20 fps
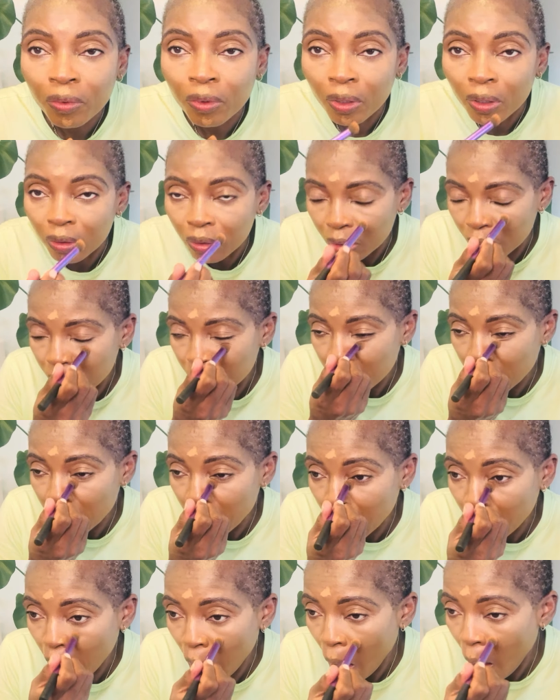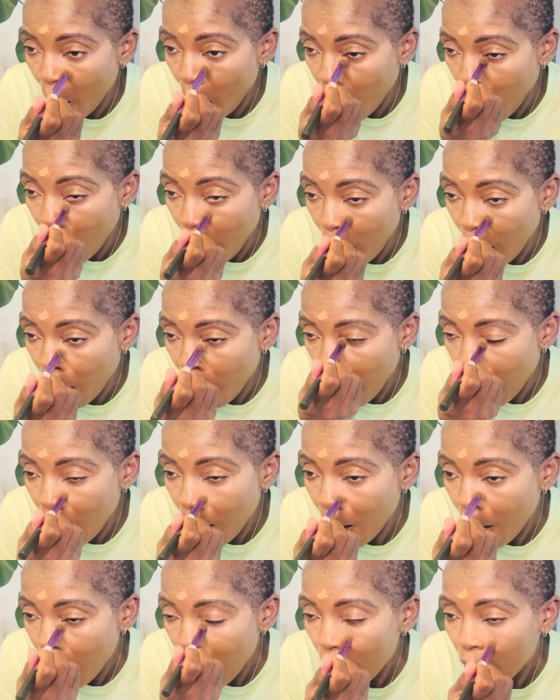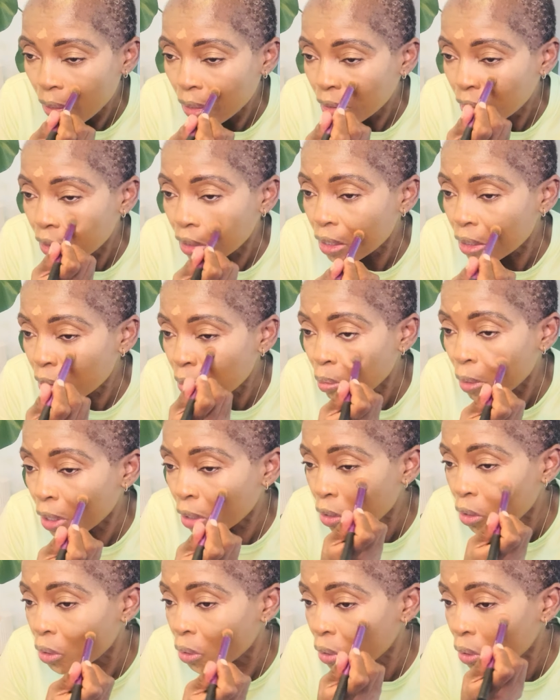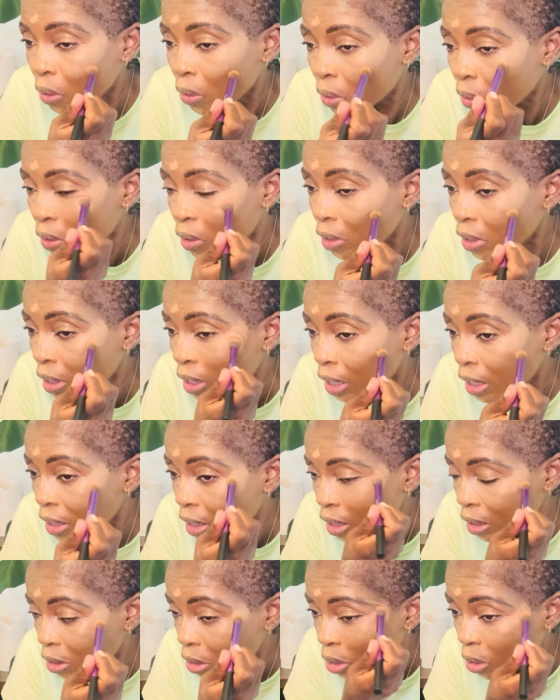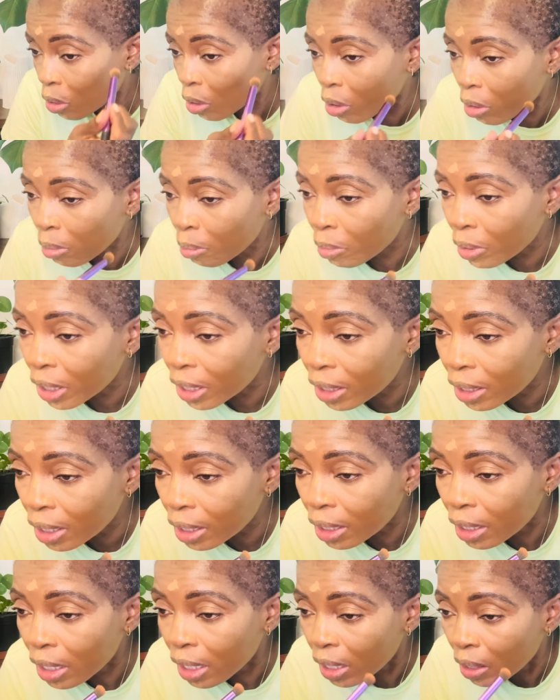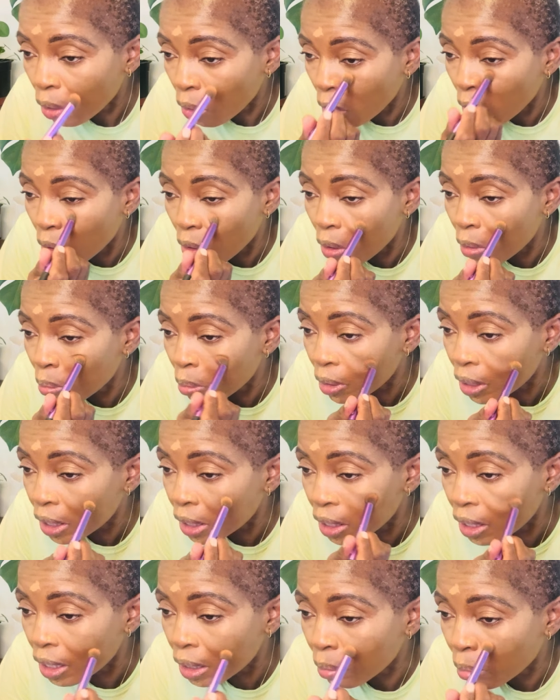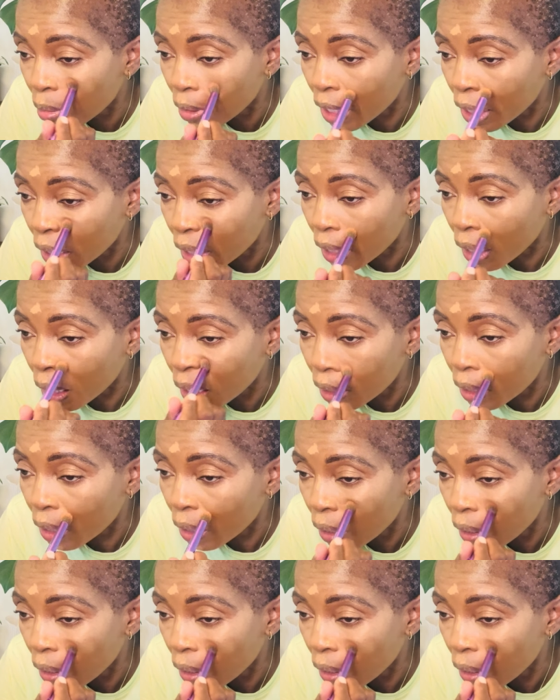You see that? Just make sure that it's completely blended.